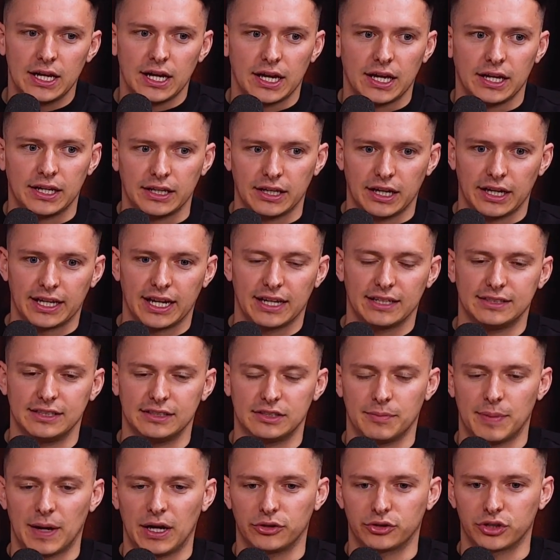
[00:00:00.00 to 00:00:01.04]
and I guess
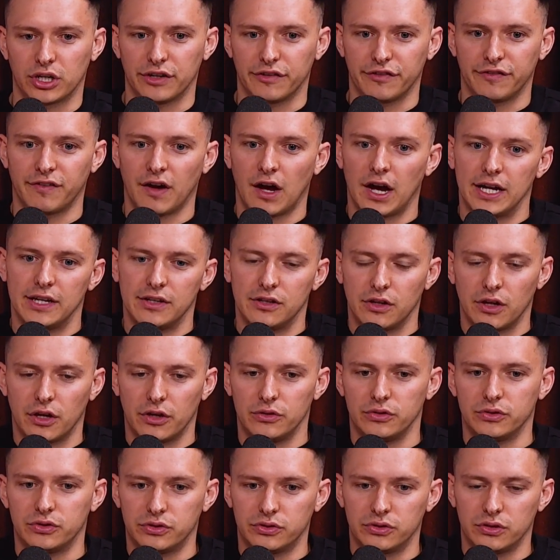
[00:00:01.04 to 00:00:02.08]
it's about trying to find
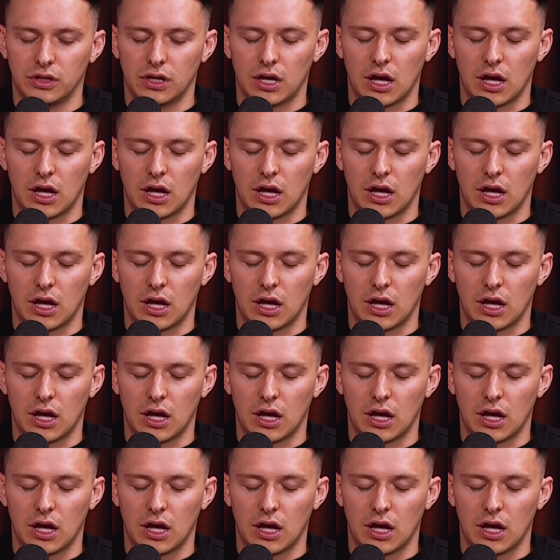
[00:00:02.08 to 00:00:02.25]
those